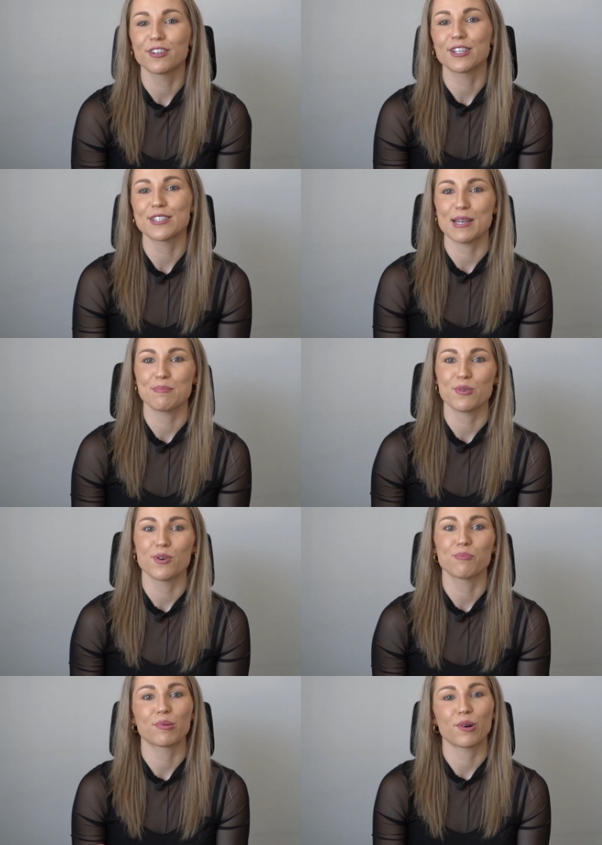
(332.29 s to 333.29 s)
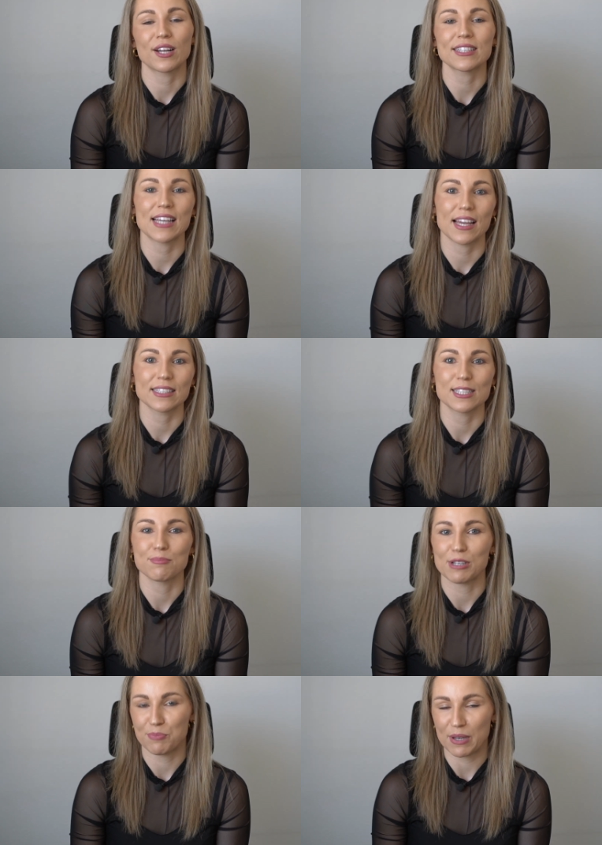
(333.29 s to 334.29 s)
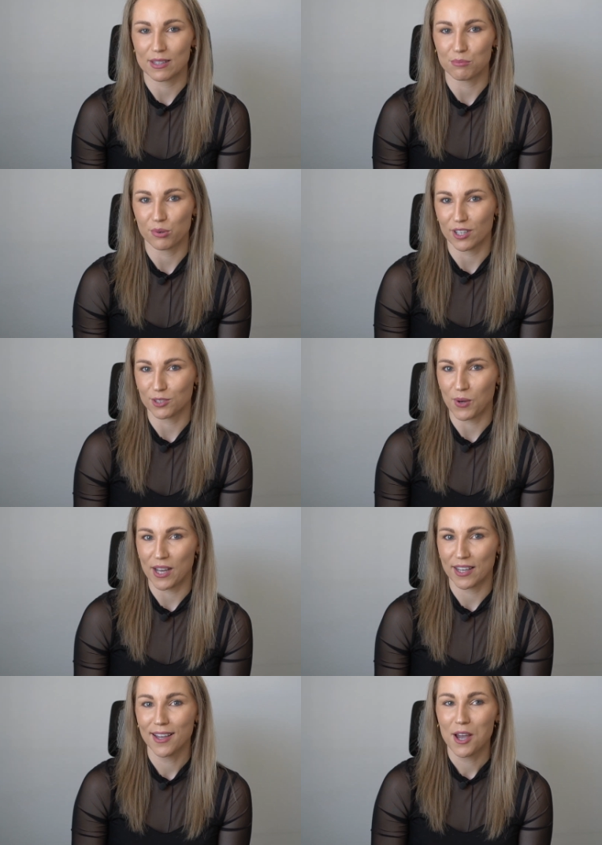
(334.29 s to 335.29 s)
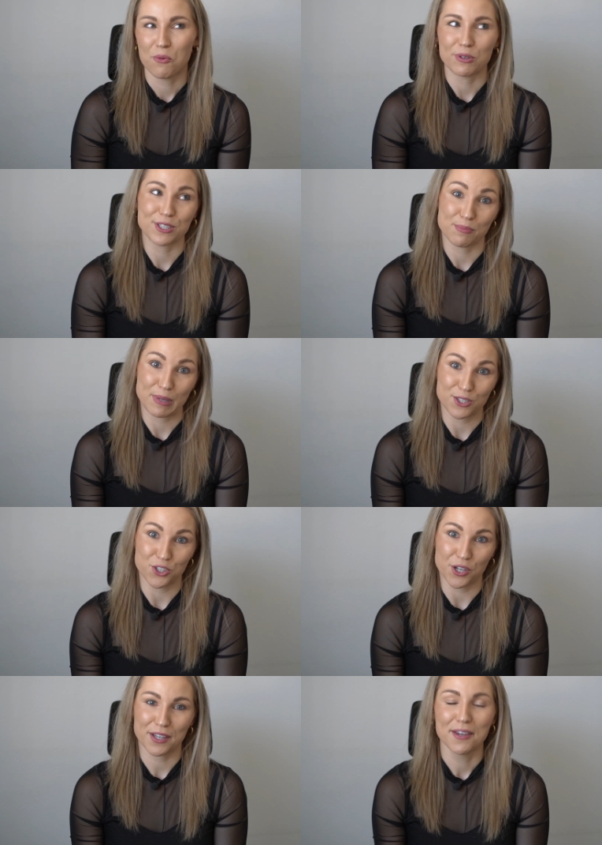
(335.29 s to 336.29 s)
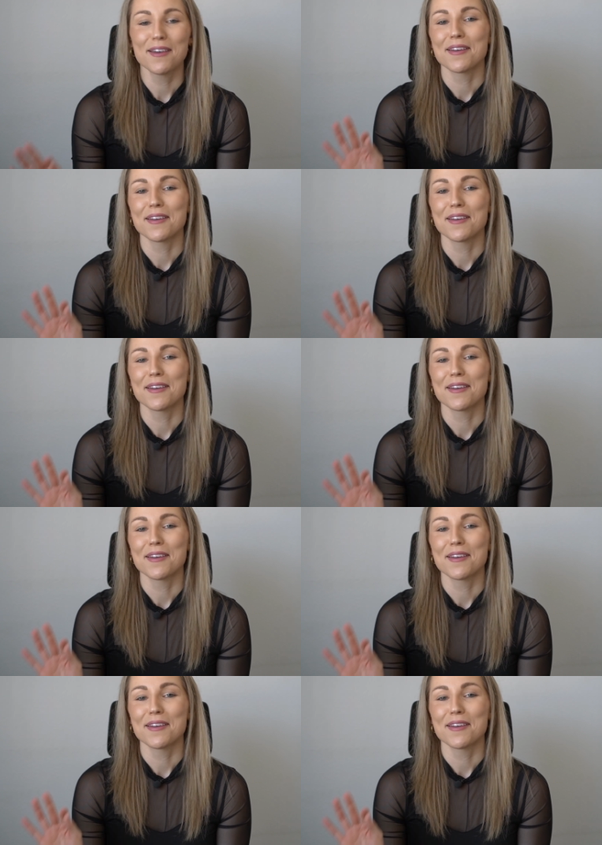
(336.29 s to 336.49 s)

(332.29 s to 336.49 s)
For example, product X is much better than product Y, which is a piece of junk.